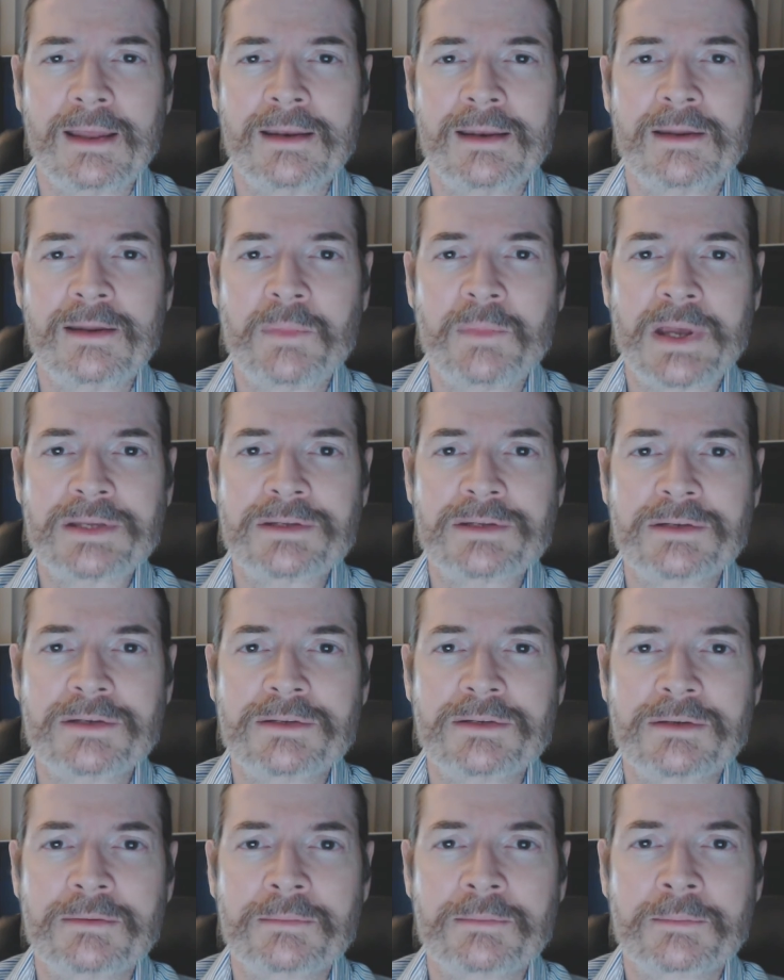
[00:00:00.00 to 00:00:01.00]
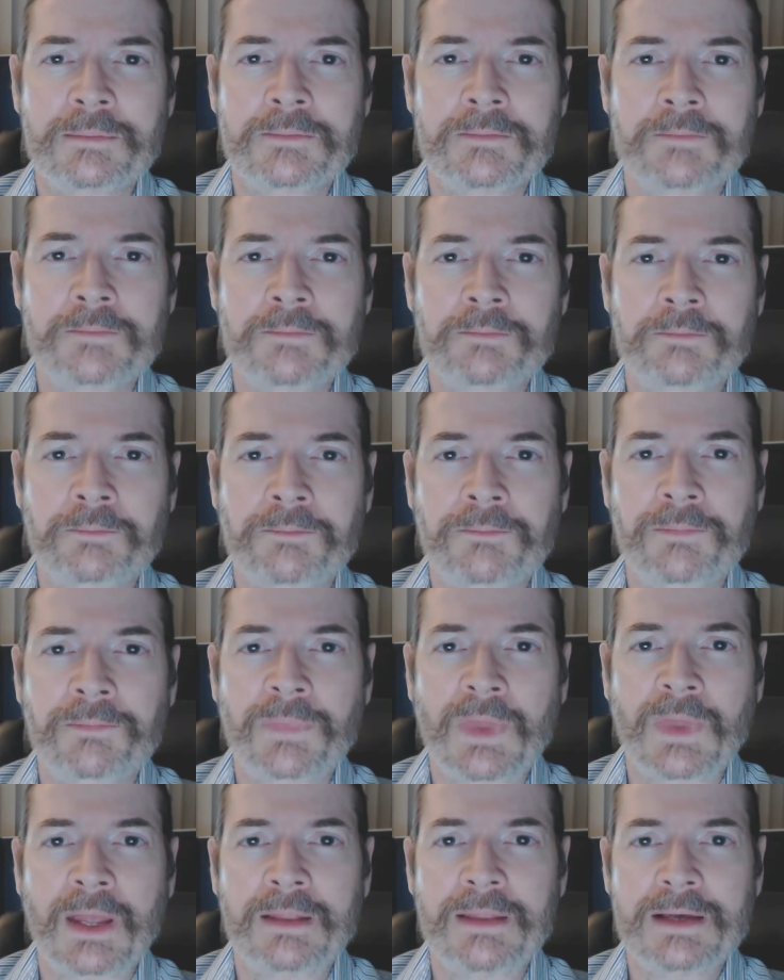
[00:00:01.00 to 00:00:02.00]
End of message.
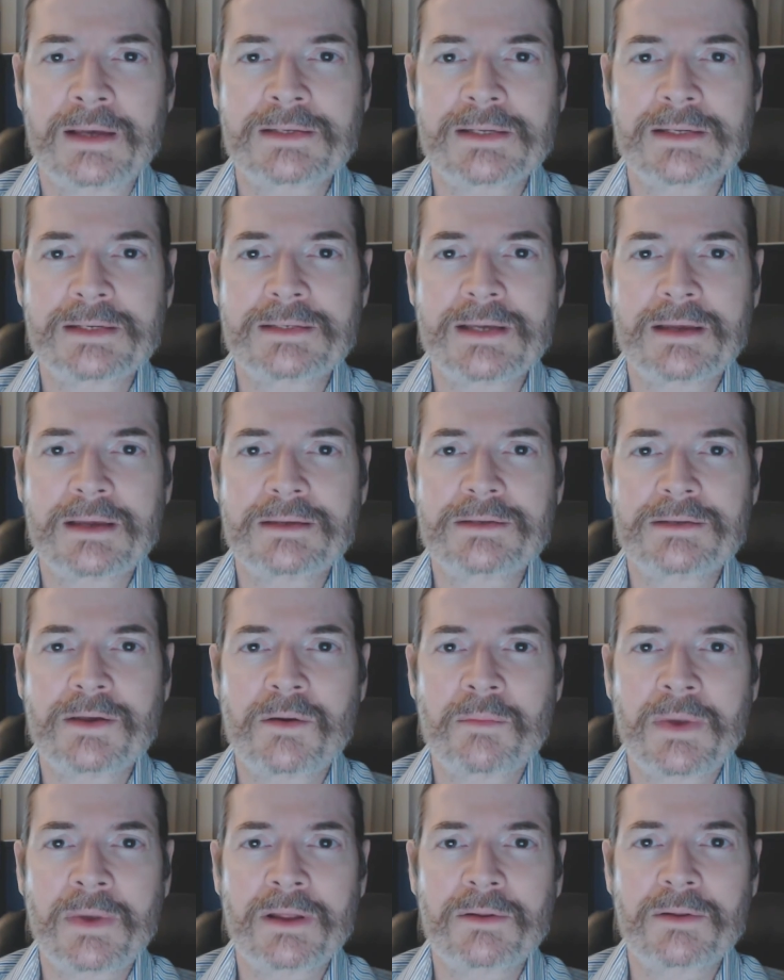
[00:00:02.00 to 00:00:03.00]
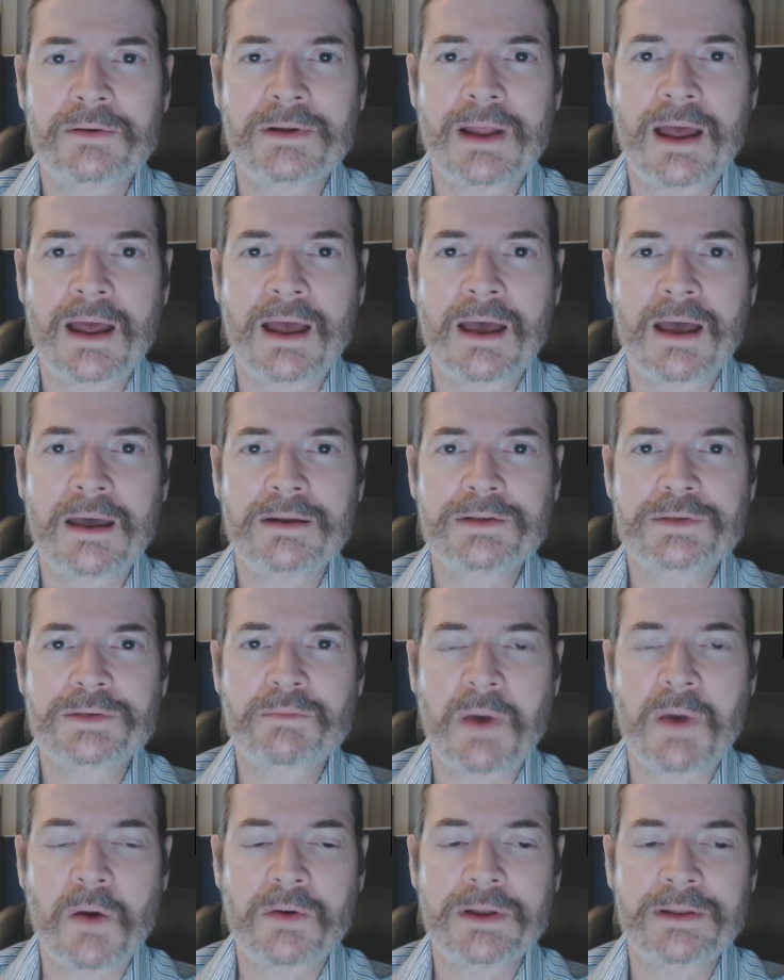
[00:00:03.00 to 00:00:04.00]
Thusly says the Almighty Lord God is
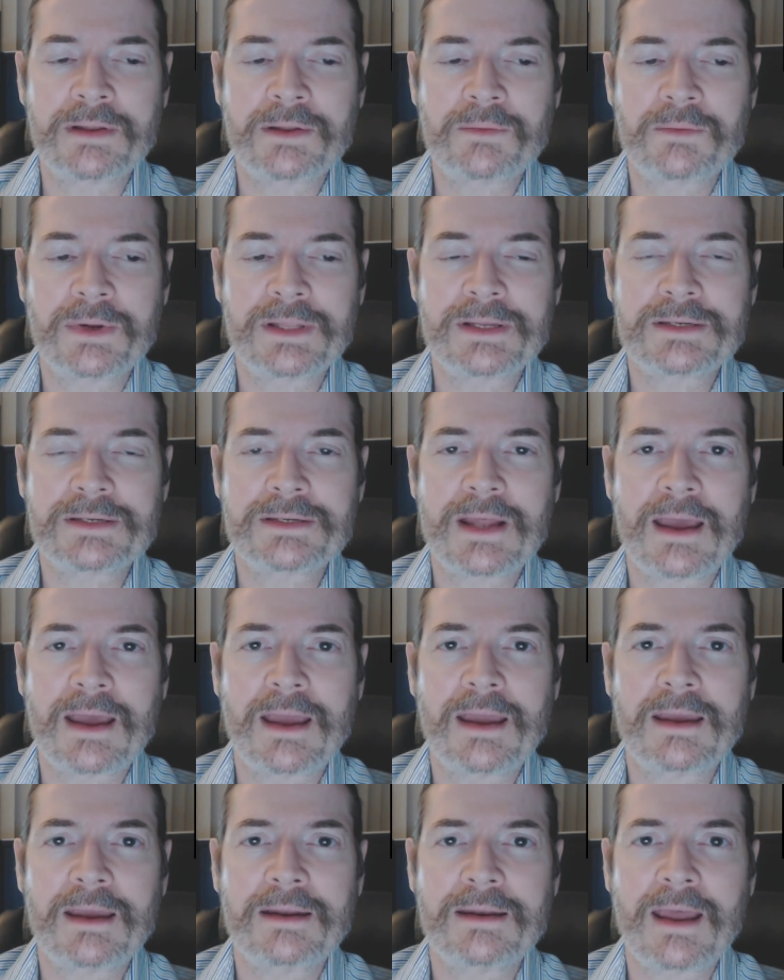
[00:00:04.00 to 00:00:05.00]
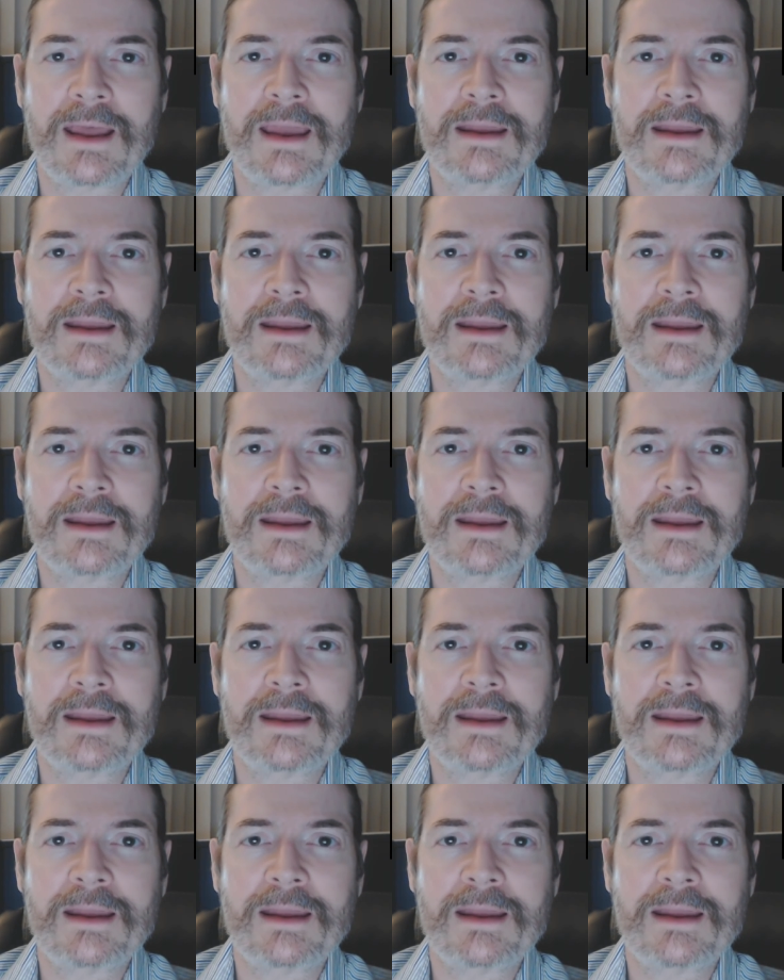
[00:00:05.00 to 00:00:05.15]
spoken and written this day,